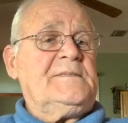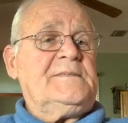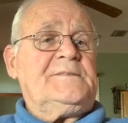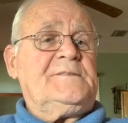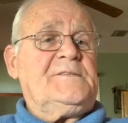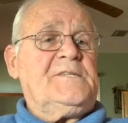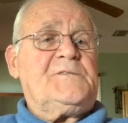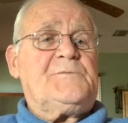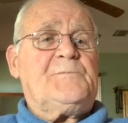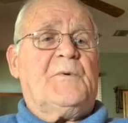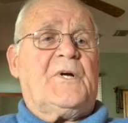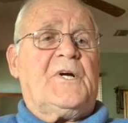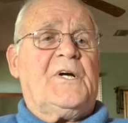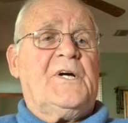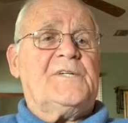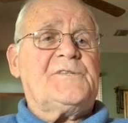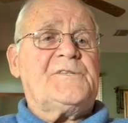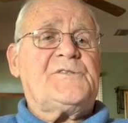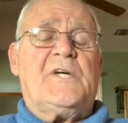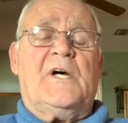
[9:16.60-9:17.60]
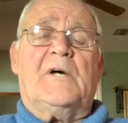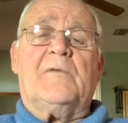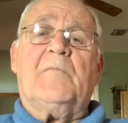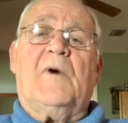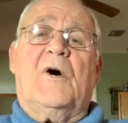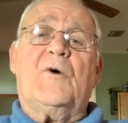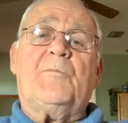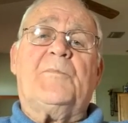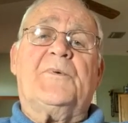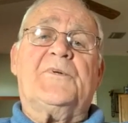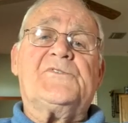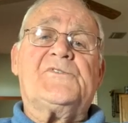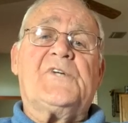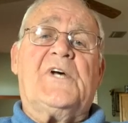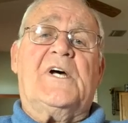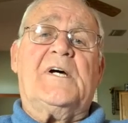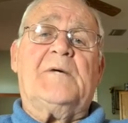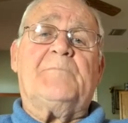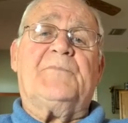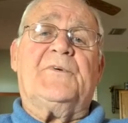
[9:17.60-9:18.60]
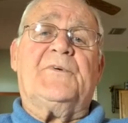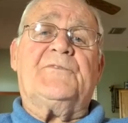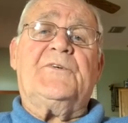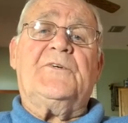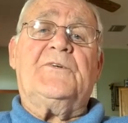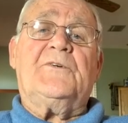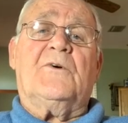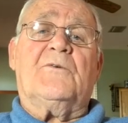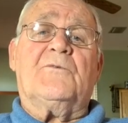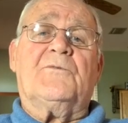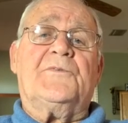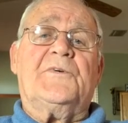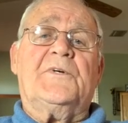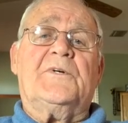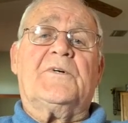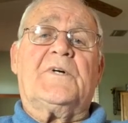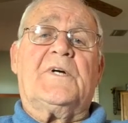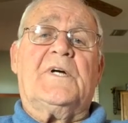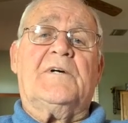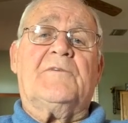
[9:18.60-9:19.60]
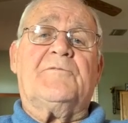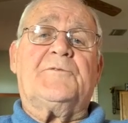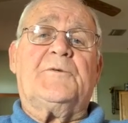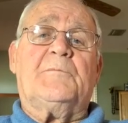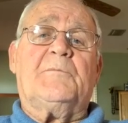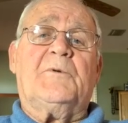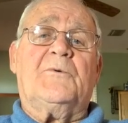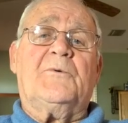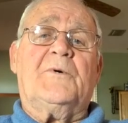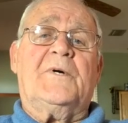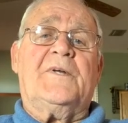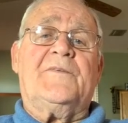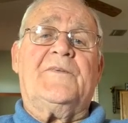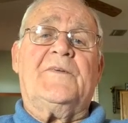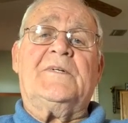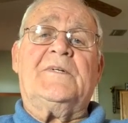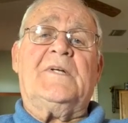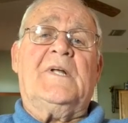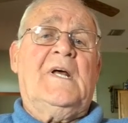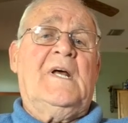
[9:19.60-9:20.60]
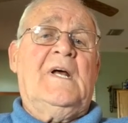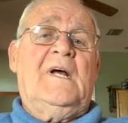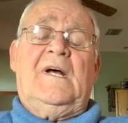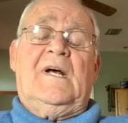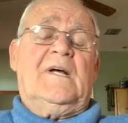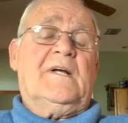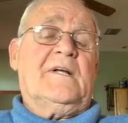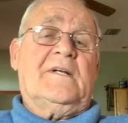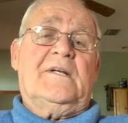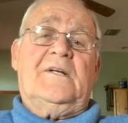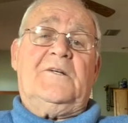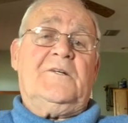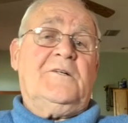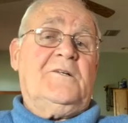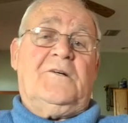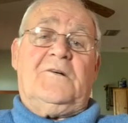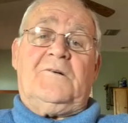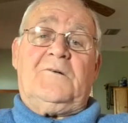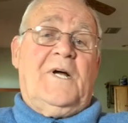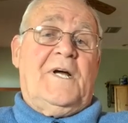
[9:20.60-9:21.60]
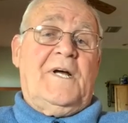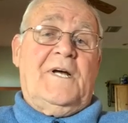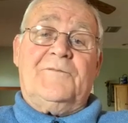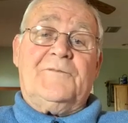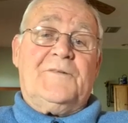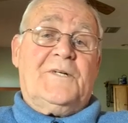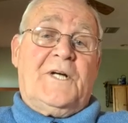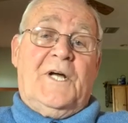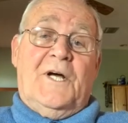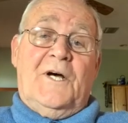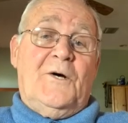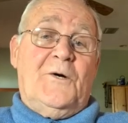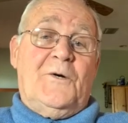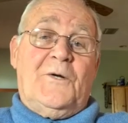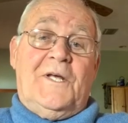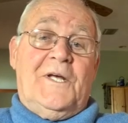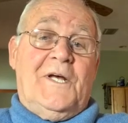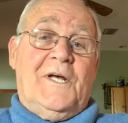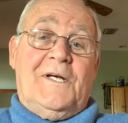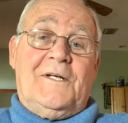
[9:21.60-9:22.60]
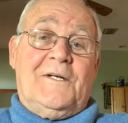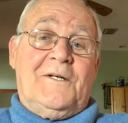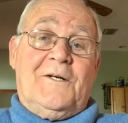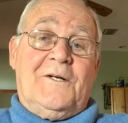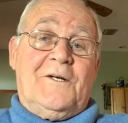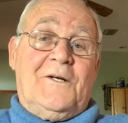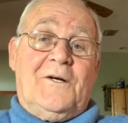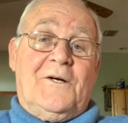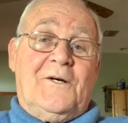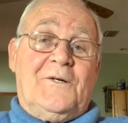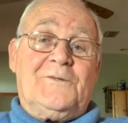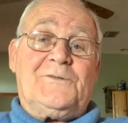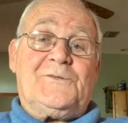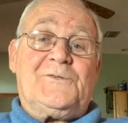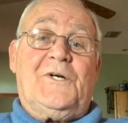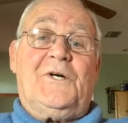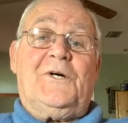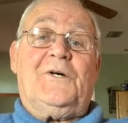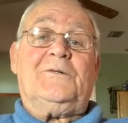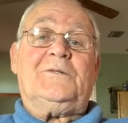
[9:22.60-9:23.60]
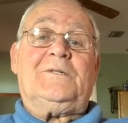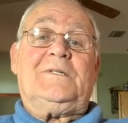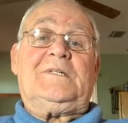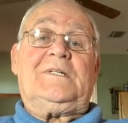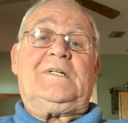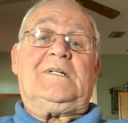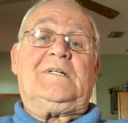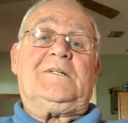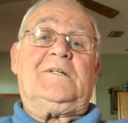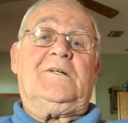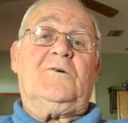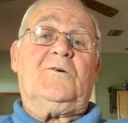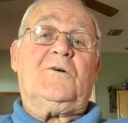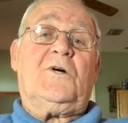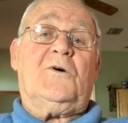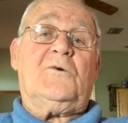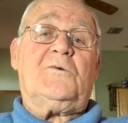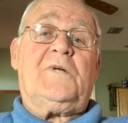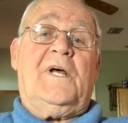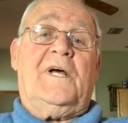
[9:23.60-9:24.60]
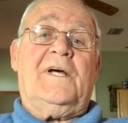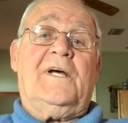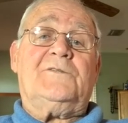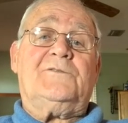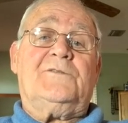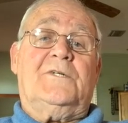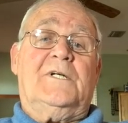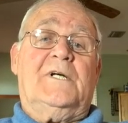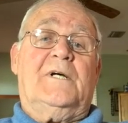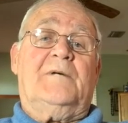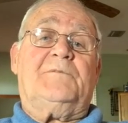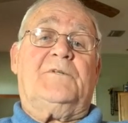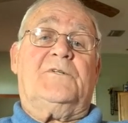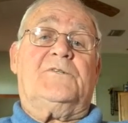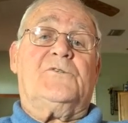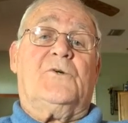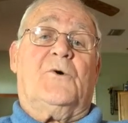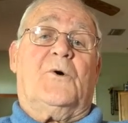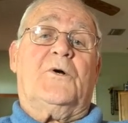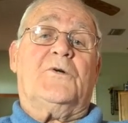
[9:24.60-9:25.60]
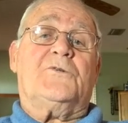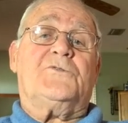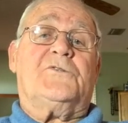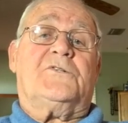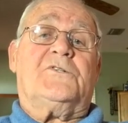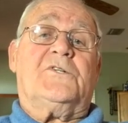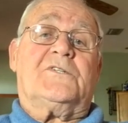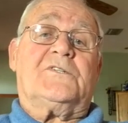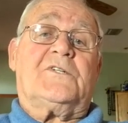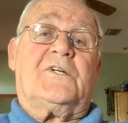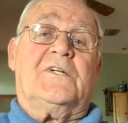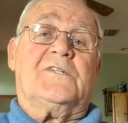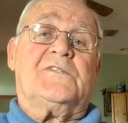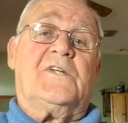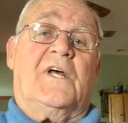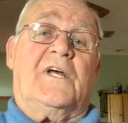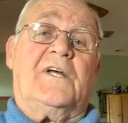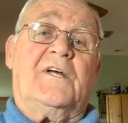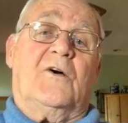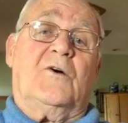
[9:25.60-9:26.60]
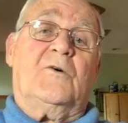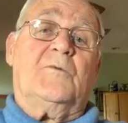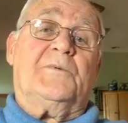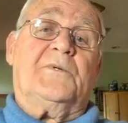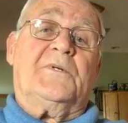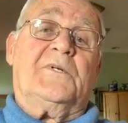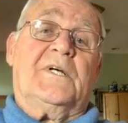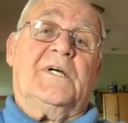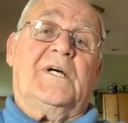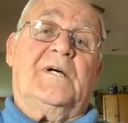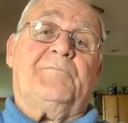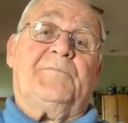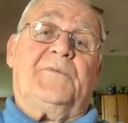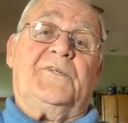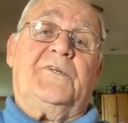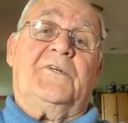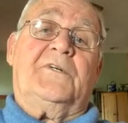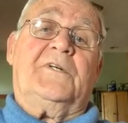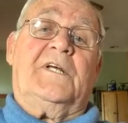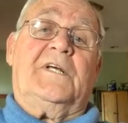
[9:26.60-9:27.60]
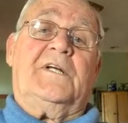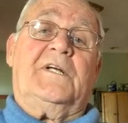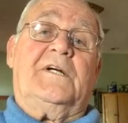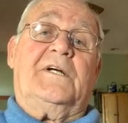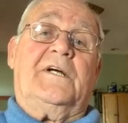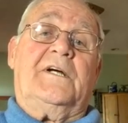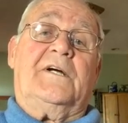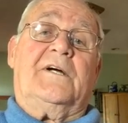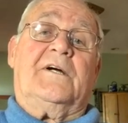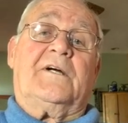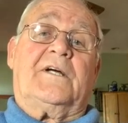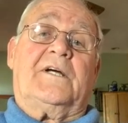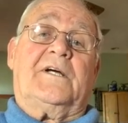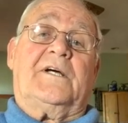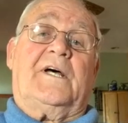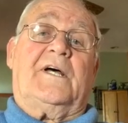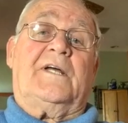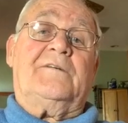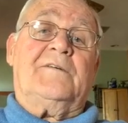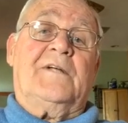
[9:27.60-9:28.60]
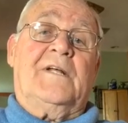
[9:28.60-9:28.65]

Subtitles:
just because something opens up, if you don't feel comfortable with it, you don't have to go yet, so don't go dashing up to Georgia just because they opened up and you need a haircut.